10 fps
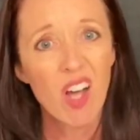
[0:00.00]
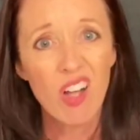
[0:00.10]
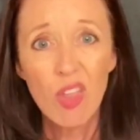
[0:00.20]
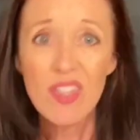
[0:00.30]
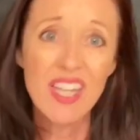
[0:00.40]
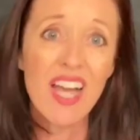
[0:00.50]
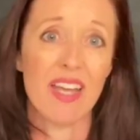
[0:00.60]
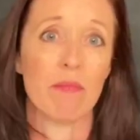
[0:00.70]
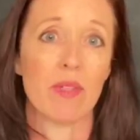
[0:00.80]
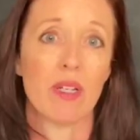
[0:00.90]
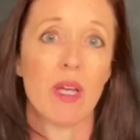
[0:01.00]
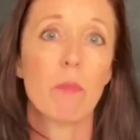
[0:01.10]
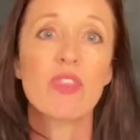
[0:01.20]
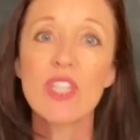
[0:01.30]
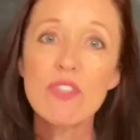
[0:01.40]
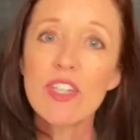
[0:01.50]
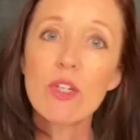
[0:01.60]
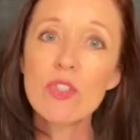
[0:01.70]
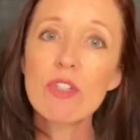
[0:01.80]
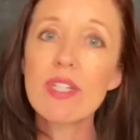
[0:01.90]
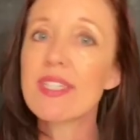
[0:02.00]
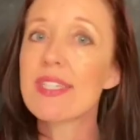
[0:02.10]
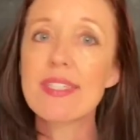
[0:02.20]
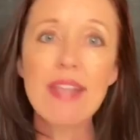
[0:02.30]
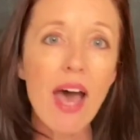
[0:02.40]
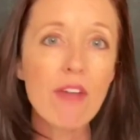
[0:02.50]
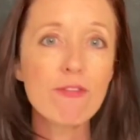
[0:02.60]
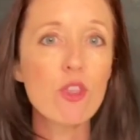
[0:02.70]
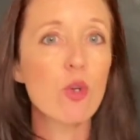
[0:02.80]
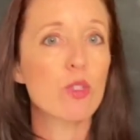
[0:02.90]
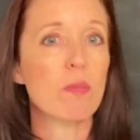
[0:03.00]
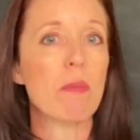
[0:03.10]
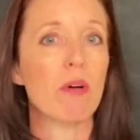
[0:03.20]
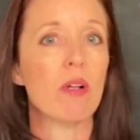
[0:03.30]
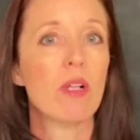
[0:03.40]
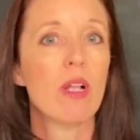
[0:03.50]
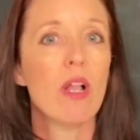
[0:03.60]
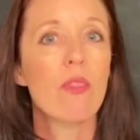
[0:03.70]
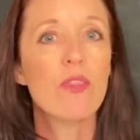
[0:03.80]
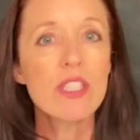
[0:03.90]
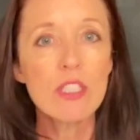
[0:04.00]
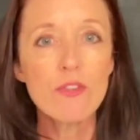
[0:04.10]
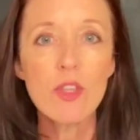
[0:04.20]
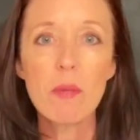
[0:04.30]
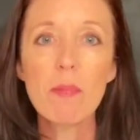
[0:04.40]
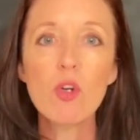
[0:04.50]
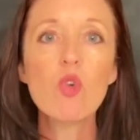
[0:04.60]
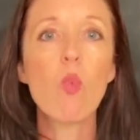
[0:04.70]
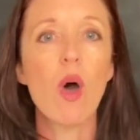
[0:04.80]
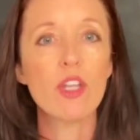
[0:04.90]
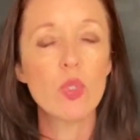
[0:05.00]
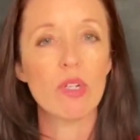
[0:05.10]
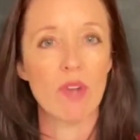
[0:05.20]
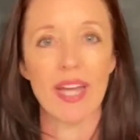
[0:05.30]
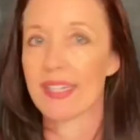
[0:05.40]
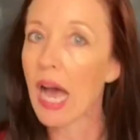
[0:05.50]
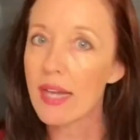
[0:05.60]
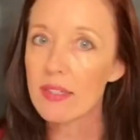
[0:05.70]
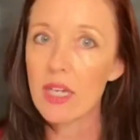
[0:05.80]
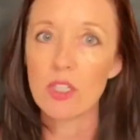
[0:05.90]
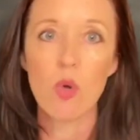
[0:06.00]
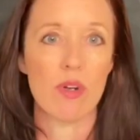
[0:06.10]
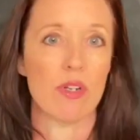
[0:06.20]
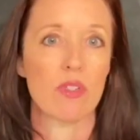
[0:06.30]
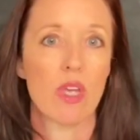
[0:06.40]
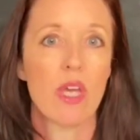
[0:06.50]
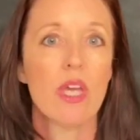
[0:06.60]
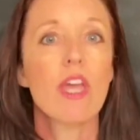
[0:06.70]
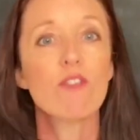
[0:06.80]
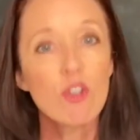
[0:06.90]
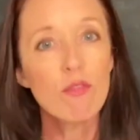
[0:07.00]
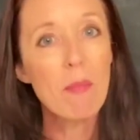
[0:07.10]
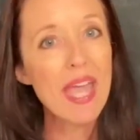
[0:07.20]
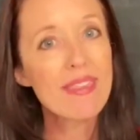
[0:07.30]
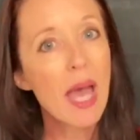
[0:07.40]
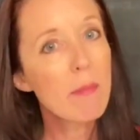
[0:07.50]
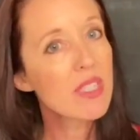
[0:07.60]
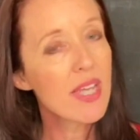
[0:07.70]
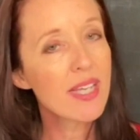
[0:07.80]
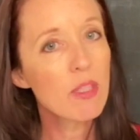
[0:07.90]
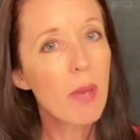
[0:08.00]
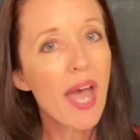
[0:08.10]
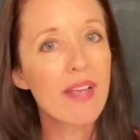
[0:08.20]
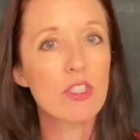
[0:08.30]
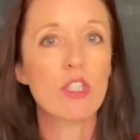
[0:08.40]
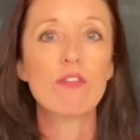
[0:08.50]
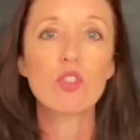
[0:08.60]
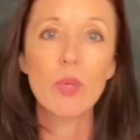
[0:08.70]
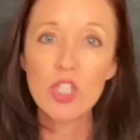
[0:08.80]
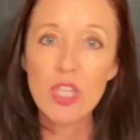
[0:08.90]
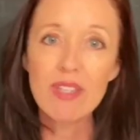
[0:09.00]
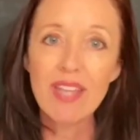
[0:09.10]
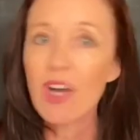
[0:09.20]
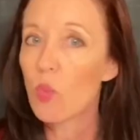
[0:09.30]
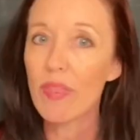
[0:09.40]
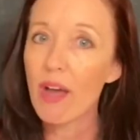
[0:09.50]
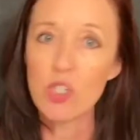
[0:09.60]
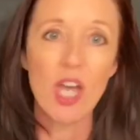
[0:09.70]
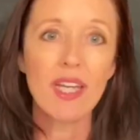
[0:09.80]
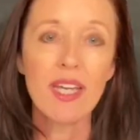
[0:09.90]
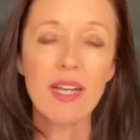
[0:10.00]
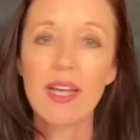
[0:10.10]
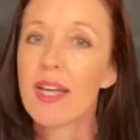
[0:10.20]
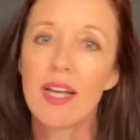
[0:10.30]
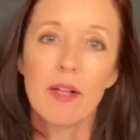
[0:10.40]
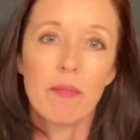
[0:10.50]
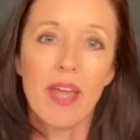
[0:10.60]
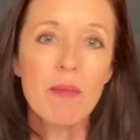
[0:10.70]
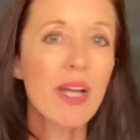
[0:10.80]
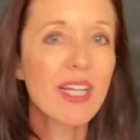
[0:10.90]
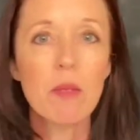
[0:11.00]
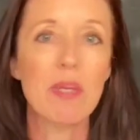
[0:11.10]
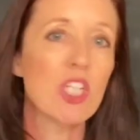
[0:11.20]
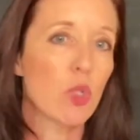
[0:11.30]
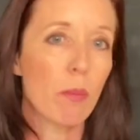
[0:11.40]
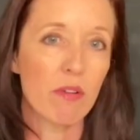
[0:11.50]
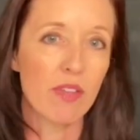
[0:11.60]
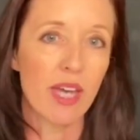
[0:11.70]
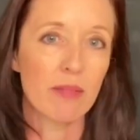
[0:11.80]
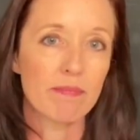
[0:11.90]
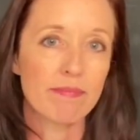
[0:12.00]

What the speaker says: All the time. But this video series is not for those people. This is for the people who want to do it right, not cut corners. If you've made that mistake in the past and you've switched things out without checking, I'm not going to beat you up over that.